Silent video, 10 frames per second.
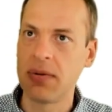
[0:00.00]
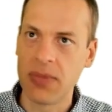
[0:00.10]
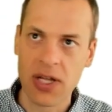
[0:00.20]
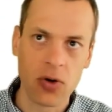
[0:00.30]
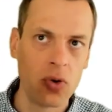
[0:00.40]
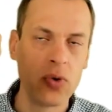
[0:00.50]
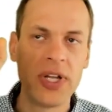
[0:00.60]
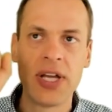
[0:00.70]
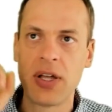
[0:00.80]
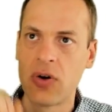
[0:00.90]

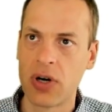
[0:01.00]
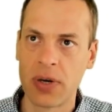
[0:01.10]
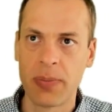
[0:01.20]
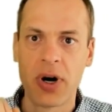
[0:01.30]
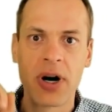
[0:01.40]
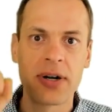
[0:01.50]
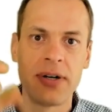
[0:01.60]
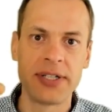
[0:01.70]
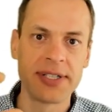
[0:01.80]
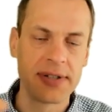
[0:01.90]
including your
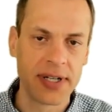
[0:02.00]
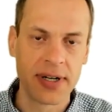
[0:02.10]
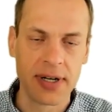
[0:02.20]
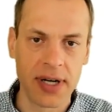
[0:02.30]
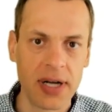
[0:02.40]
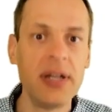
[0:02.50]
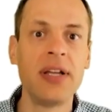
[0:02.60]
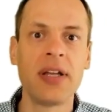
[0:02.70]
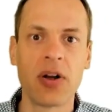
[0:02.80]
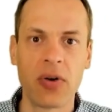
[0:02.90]
partners,
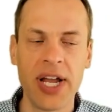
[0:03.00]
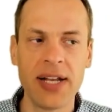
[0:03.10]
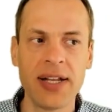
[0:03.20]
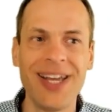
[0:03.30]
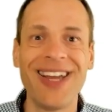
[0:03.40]
Great.